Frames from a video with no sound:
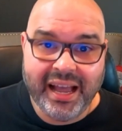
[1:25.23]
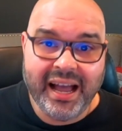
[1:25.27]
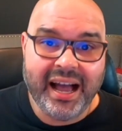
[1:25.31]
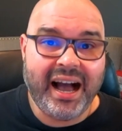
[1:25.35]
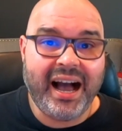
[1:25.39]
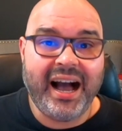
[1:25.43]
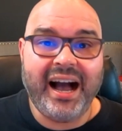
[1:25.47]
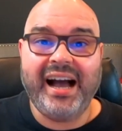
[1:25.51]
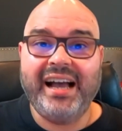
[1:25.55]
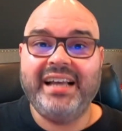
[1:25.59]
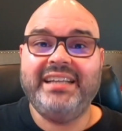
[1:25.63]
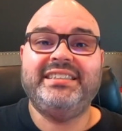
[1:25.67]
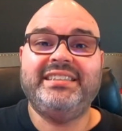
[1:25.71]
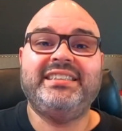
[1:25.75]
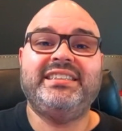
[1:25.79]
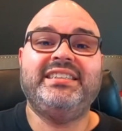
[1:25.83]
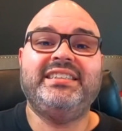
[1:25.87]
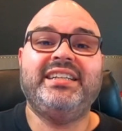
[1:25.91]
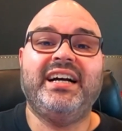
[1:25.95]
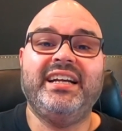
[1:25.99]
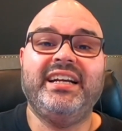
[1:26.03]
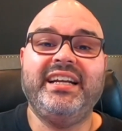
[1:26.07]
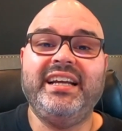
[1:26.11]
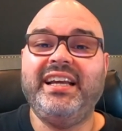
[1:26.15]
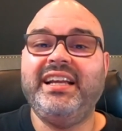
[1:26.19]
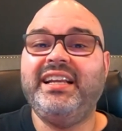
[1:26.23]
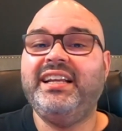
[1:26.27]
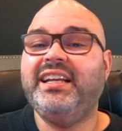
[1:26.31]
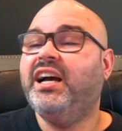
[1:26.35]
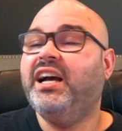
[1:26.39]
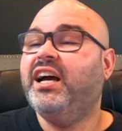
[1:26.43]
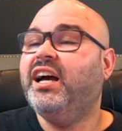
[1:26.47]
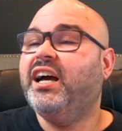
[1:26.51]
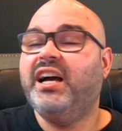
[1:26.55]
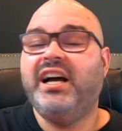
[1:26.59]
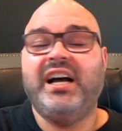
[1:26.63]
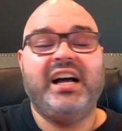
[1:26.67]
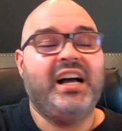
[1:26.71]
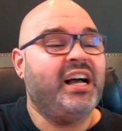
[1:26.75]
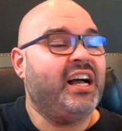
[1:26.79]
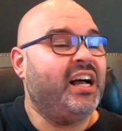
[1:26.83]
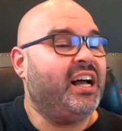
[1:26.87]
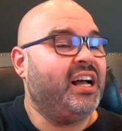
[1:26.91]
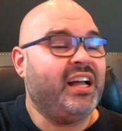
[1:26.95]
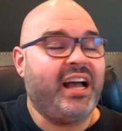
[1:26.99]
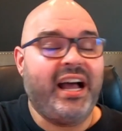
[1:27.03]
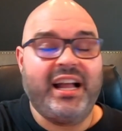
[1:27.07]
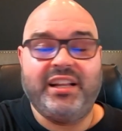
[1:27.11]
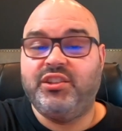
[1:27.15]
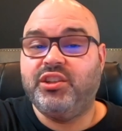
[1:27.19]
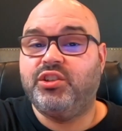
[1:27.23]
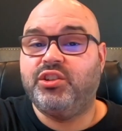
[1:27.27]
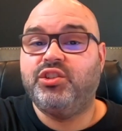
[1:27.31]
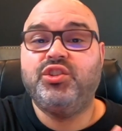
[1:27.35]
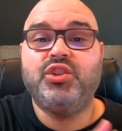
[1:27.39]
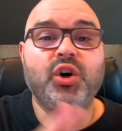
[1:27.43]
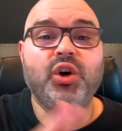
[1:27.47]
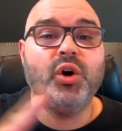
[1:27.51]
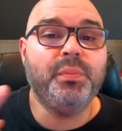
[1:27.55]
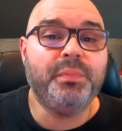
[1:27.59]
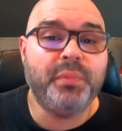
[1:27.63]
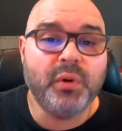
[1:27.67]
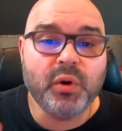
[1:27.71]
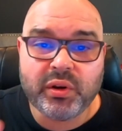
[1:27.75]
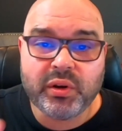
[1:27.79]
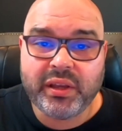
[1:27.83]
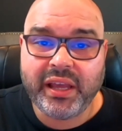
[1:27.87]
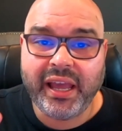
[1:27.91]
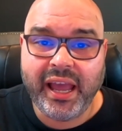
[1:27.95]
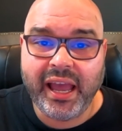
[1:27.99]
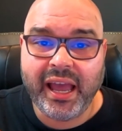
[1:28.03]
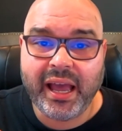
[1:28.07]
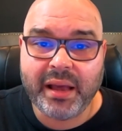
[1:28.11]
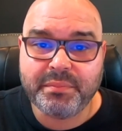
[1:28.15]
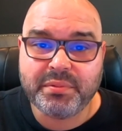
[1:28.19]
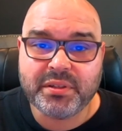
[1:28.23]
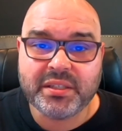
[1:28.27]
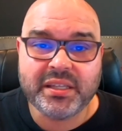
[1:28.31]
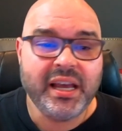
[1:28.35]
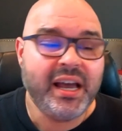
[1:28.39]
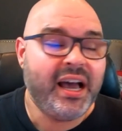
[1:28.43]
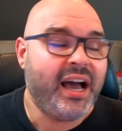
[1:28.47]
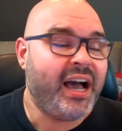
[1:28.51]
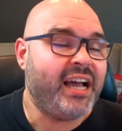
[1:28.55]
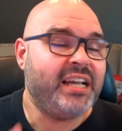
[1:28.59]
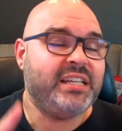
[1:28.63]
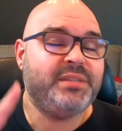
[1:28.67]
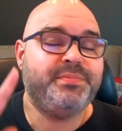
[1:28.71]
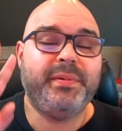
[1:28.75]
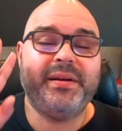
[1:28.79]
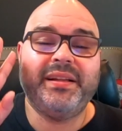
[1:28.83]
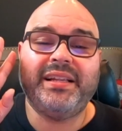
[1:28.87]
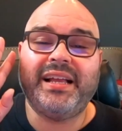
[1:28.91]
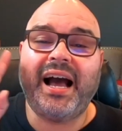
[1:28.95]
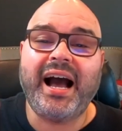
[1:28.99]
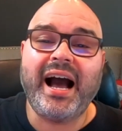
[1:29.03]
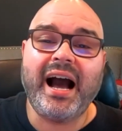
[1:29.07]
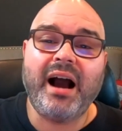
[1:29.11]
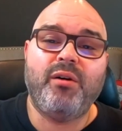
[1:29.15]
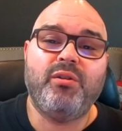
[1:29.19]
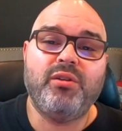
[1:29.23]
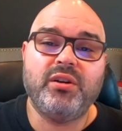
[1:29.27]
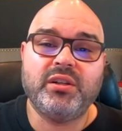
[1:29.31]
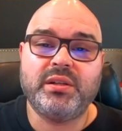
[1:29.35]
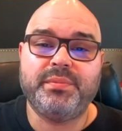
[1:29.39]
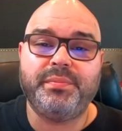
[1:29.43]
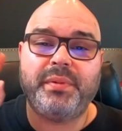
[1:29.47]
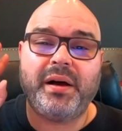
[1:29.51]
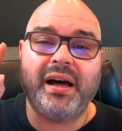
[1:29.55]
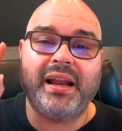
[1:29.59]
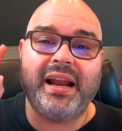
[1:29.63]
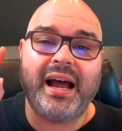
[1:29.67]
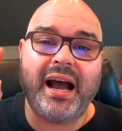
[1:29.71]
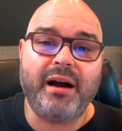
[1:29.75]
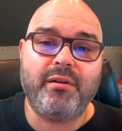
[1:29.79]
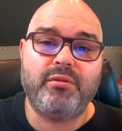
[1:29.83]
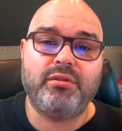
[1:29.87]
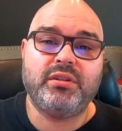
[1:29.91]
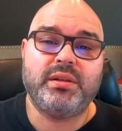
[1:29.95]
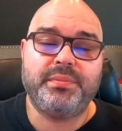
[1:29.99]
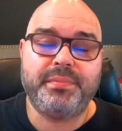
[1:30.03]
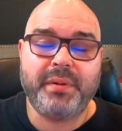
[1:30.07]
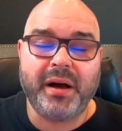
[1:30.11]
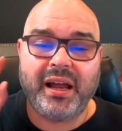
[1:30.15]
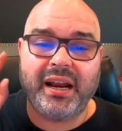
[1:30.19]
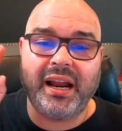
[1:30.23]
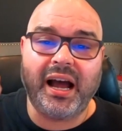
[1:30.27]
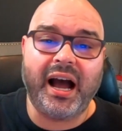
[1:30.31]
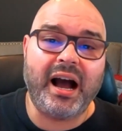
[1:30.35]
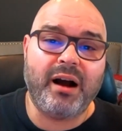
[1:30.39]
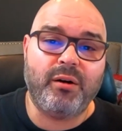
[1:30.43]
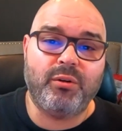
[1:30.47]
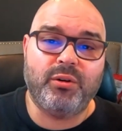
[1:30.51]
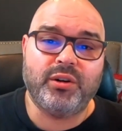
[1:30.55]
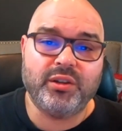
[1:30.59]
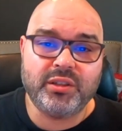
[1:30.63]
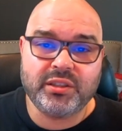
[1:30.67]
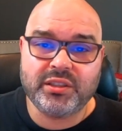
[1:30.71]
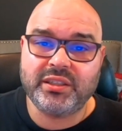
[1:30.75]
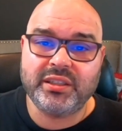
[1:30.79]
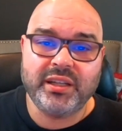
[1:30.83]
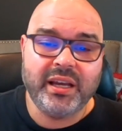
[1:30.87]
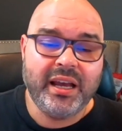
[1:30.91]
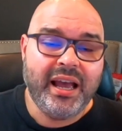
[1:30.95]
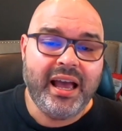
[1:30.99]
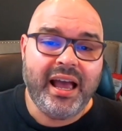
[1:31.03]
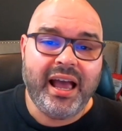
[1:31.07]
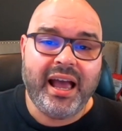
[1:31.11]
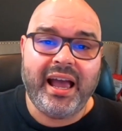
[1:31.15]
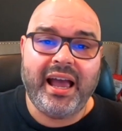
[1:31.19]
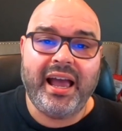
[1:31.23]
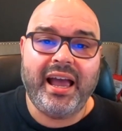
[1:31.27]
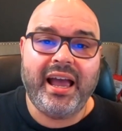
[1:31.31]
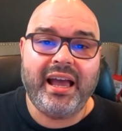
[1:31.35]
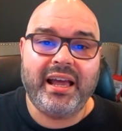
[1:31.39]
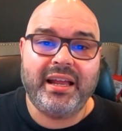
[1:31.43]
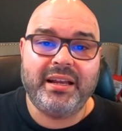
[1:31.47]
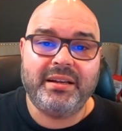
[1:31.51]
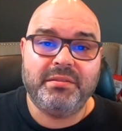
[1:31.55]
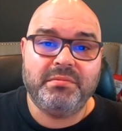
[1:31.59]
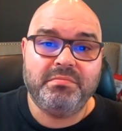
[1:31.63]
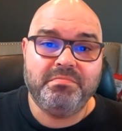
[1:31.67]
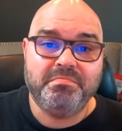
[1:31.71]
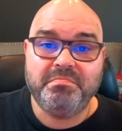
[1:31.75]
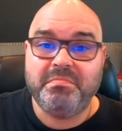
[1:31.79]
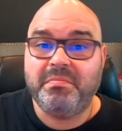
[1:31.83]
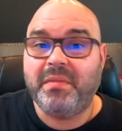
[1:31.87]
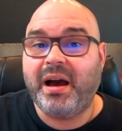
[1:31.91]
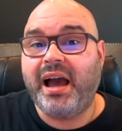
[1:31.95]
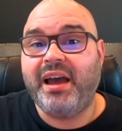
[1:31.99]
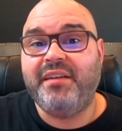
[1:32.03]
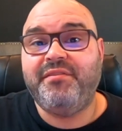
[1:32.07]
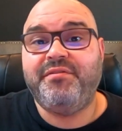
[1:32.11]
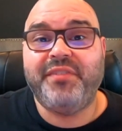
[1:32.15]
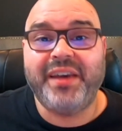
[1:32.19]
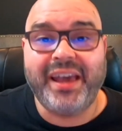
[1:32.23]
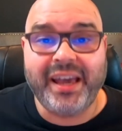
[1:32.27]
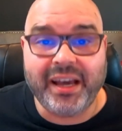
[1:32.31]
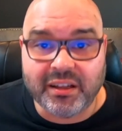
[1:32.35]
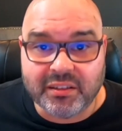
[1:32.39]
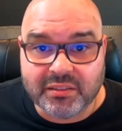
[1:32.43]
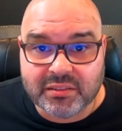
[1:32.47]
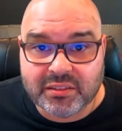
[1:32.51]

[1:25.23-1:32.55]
I took 2 boot camps, I spent hours upon hours, and I failed.